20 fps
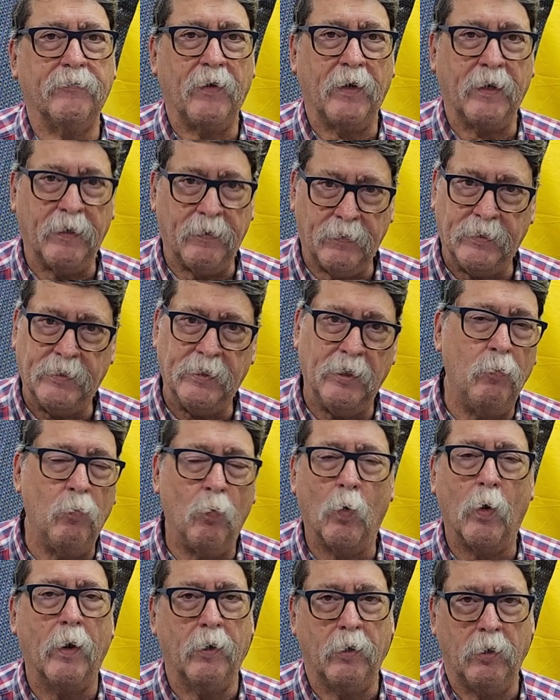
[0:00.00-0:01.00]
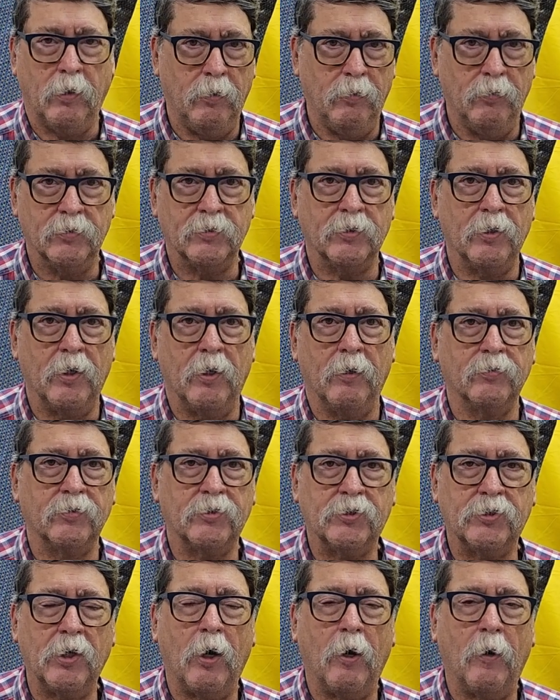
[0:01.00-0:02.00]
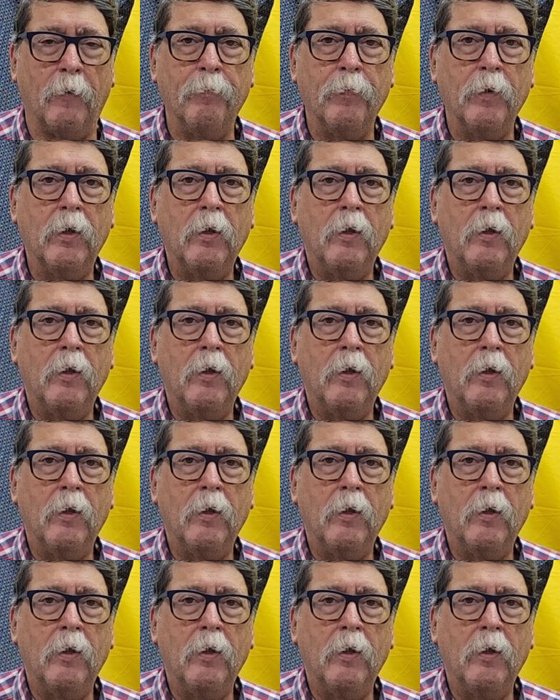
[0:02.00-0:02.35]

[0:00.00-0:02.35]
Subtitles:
I didn't want to use those, so